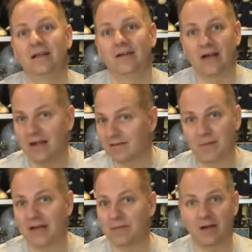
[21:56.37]
you're not
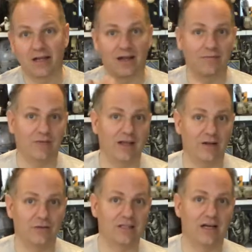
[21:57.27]
spending money on flight,
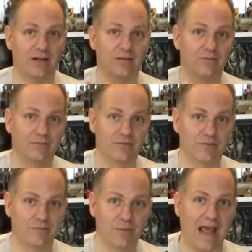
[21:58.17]
hotel,
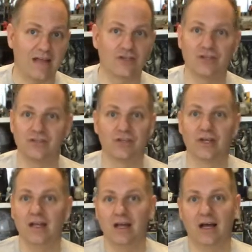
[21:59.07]
badges,
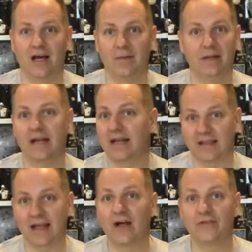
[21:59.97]
um, and
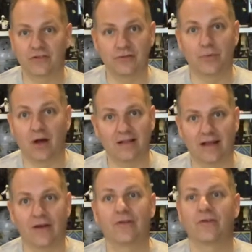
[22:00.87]
anything else that you bought there.